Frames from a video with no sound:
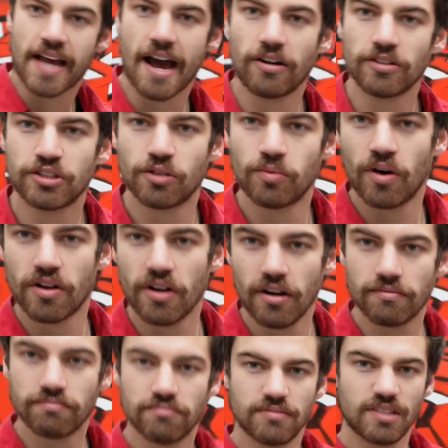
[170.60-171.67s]
else or
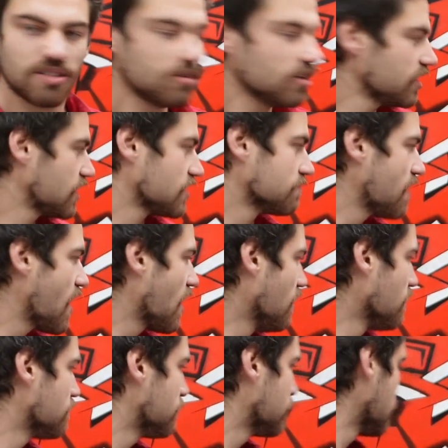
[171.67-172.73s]
whatnot, it really doesn't
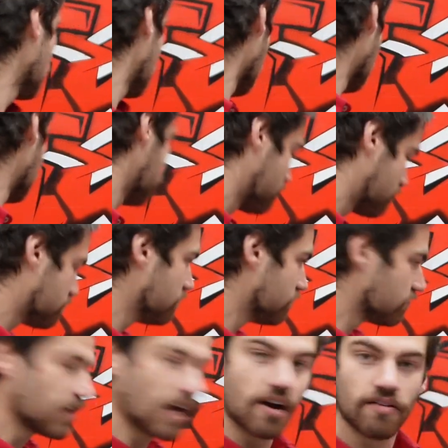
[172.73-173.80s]
matter. You could,
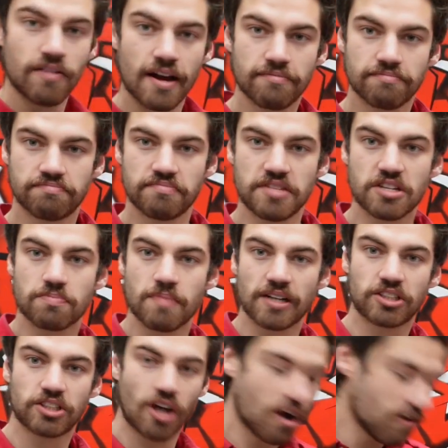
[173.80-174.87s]
have this
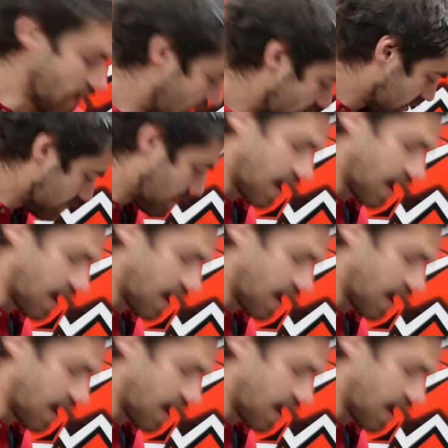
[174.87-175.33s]
much overhang at the